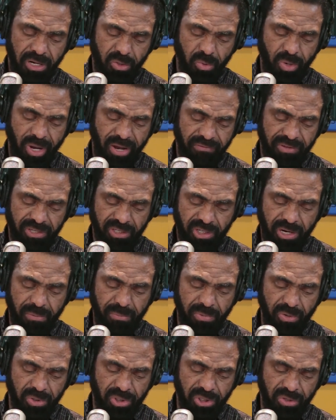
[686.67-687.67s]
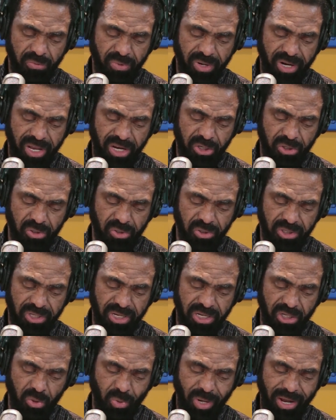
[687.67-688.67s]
to have this community relations thing,